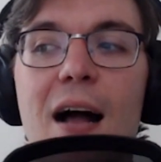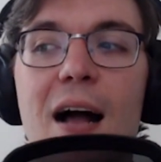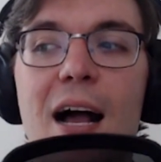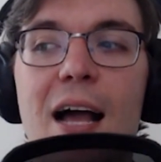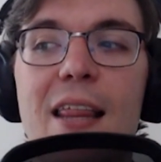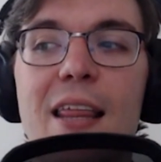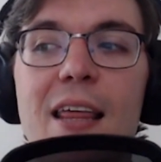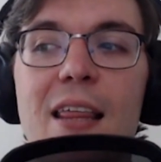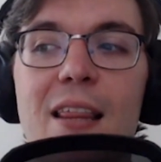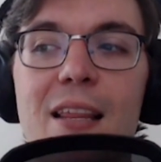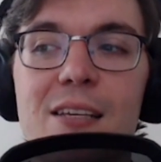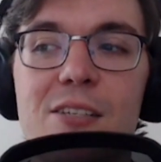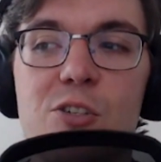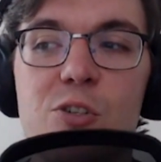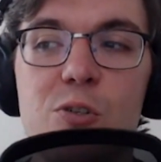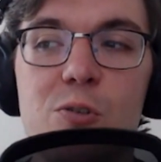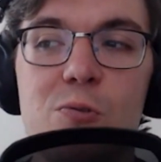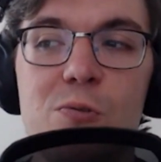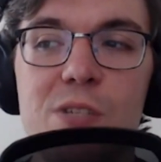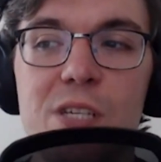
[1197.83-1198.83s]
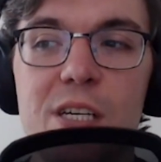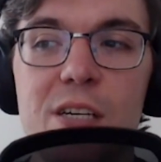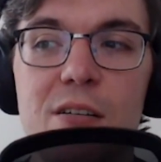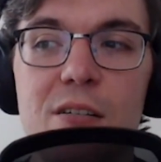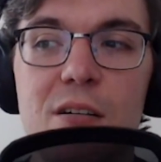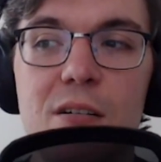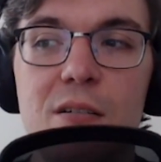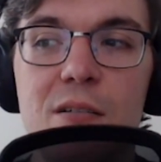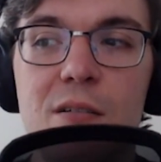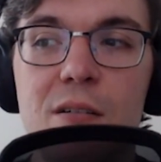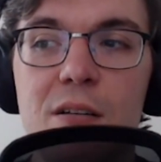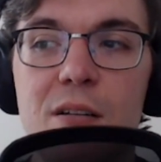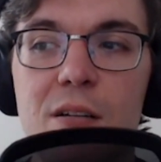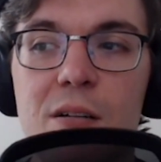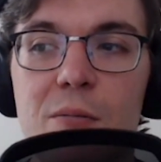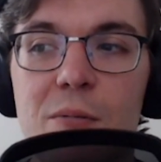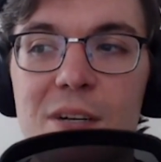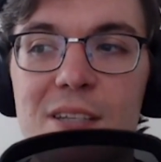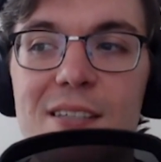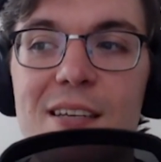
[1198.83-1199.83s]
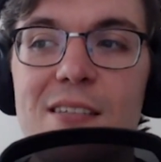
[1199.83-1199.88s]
I think this new deal, when it